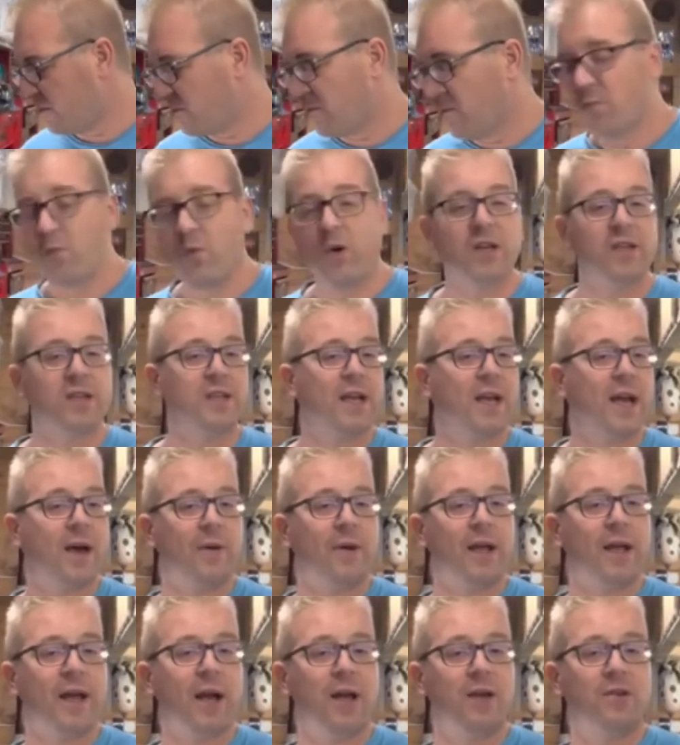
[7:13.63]
we'll see how
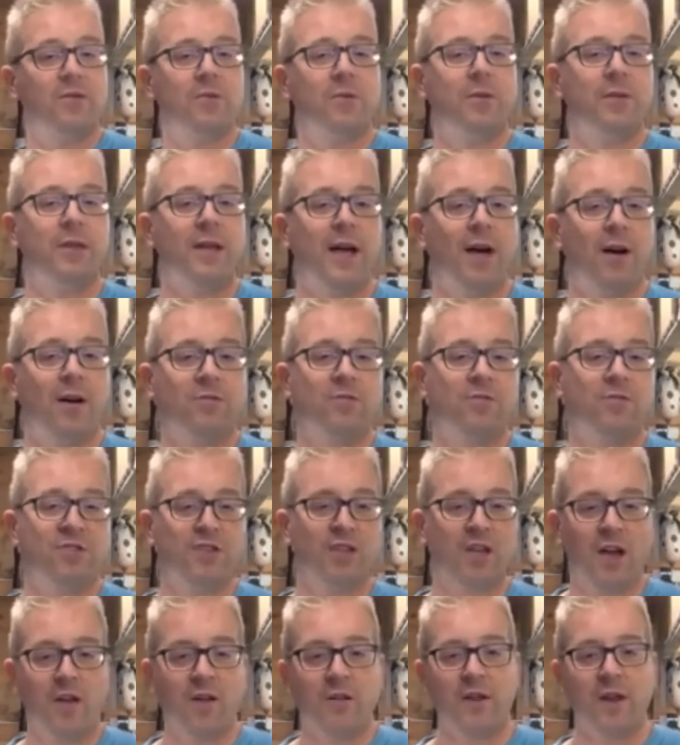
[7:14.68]
it goes with the old
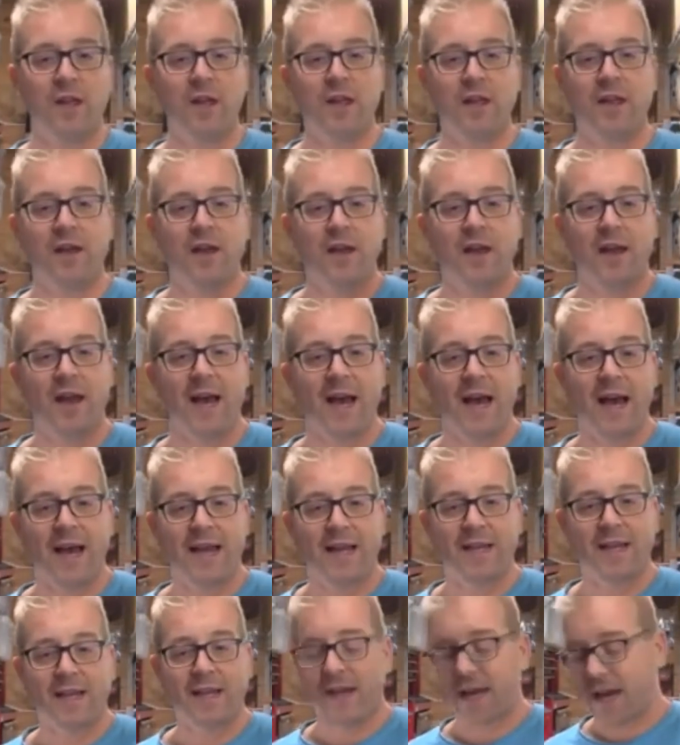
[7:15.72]
Sony
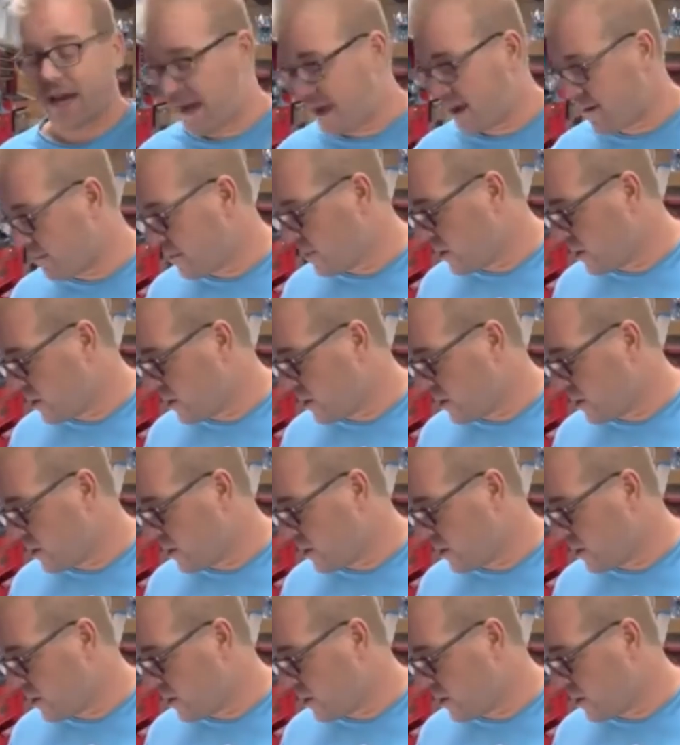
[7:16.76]
Handycam.